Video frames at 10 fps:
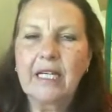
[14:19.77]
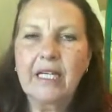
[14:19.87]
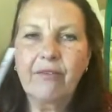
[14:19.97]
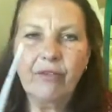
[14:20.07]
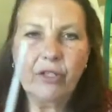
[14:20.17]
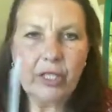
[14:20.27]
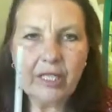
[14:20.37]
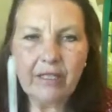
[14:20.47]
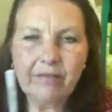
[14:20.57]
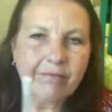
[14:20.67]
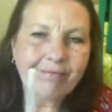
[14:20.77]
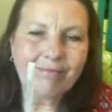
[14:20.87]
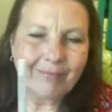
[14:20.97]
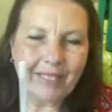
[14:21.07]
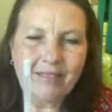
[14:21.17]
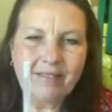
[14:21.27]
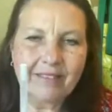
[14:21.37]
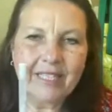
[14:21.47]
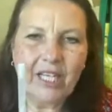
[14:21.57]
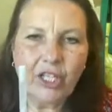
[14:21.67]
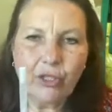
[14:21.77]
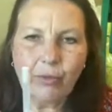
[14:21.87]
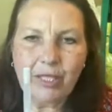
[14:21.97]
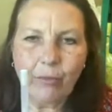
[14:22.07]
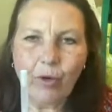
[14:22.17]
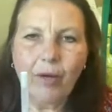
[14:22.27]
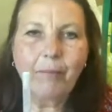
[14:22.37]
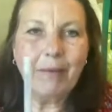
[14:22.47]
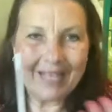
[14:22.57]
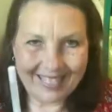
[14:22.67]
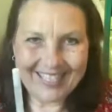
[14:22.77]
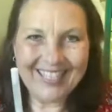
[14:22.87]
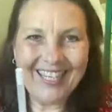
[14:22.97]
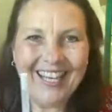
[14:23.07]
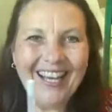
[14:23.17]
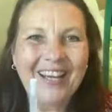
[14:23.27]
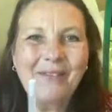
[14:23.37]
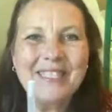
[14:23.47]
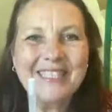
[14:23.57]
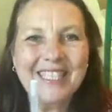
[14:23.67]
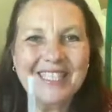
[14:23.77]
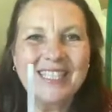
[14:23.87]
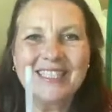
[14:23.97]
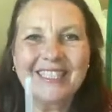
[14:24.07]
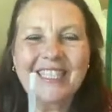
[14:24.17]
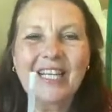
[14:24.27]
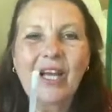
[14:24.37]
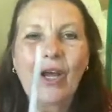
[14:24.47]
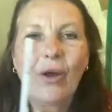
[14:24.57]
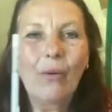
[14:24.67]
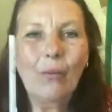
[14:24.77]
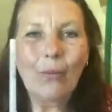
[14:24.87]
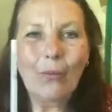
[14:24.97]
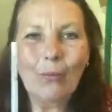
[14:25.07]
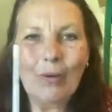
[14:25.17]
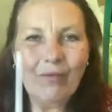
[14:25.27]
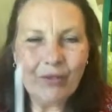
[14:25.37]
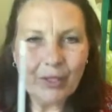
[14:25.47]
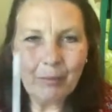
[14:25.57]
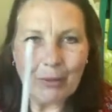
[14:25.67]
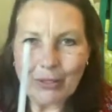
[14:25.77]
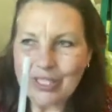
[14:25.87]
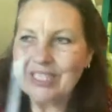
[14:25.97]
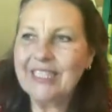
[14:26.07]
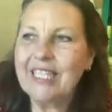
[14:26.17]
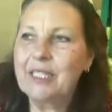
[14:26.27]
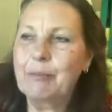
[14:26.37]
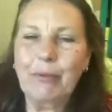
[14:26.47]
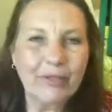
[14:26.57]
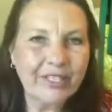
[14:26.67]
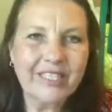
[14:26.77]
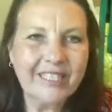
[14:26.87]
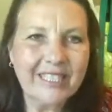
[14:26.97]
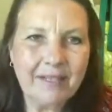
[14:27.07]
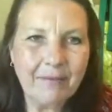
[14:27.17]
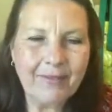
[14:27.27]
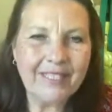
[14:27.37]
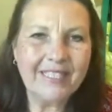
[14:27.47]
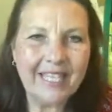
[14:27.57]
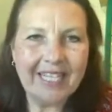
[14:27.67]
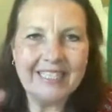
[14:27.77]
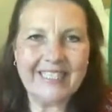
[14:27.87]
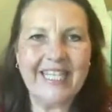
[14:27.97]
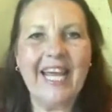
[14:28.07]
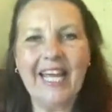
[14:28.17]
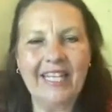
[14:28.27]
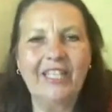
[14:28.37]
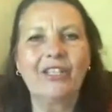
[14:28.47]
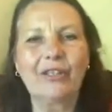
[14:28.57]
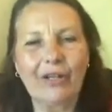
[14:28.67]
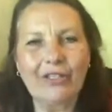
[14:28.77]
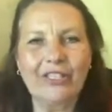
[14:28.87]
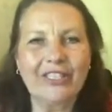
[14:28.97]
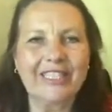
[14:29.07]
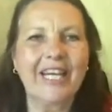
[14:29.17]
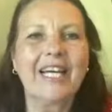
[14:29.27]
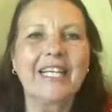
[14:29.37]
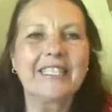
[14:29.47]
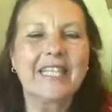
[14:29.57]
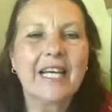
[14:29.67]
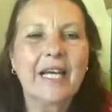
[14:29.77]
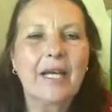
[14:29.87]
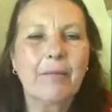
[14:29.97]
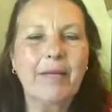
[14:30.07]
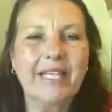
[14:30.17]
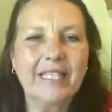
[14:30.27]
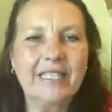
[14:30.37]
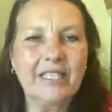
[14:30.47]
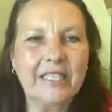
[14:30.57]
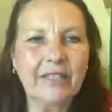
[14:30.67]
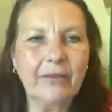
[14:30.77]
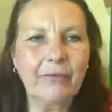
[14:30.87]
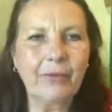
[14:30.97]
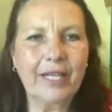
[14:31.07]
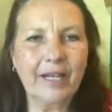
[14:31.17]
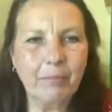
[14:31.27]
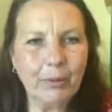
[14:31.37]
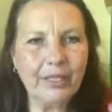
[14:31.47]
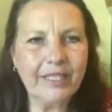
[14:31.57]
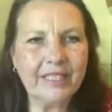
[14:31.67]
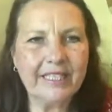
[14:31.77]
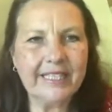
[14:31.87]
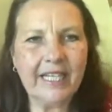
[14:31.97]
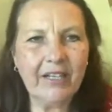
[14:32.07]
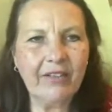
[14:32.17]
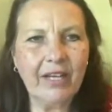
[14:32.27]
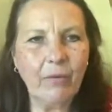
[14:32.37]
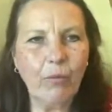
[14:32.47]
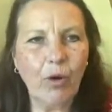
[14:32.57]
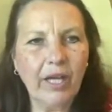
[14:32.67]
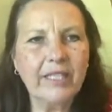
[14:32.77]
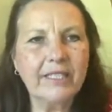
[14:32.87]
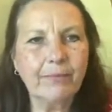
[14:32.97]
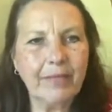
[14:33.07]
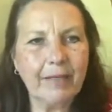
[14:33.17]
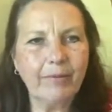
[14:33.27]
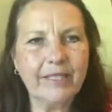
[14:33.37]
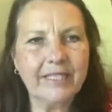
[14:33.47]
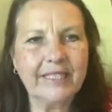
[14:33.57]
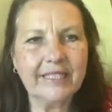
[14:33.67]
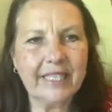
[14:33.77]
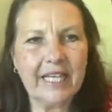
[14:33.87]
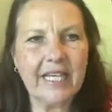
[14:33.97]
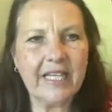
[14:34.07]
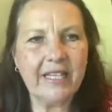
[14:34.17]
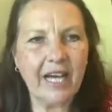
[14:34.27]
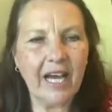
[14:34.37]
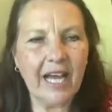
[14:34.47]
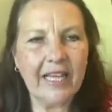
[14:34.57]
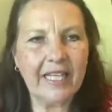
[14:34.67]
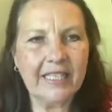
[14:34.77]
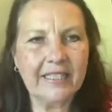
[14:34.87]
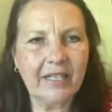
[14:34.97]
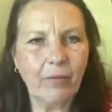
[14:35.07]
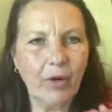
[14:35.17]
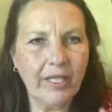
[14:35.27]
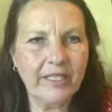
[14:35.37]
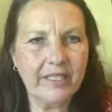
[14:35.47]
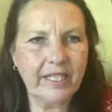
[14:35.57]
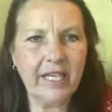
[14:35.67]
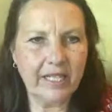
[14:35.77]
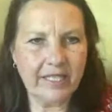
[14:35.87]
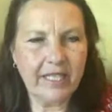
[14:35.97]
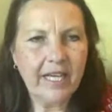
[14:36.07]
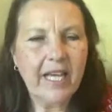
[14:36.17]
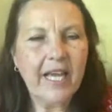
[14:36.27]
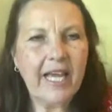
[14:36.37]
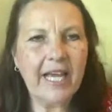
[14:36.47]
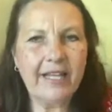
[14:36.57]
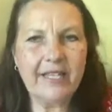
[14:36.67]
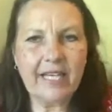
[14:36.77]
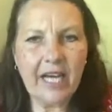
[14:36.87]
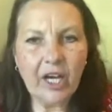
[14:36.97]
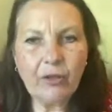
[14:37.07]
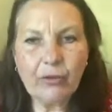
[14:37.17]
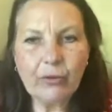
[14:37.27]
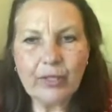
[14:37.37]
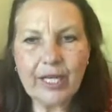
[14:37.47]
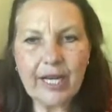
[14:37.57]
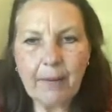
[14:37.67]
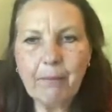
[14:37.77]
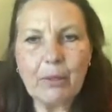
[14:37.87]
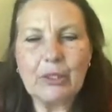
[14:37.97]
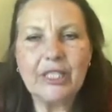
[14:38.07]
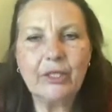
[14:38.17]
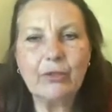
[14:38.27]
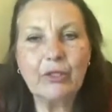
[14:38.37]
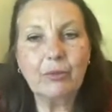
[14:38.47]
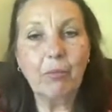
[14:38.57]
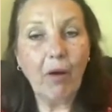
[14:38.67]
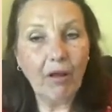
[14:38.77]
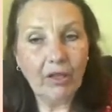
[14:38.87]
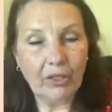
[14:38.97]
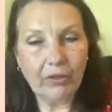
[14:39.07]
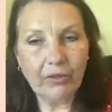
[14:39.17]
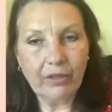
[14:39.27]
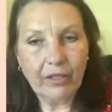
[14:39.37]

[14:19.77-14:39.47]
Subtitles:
if you're going to, well, they can do what they want, but I always suggest that if you're going to purchase these, purchase the size 10, the larger size, because when I put this down, I want to be able to see the highlights. I want to see it. And the other numbers that are smaller,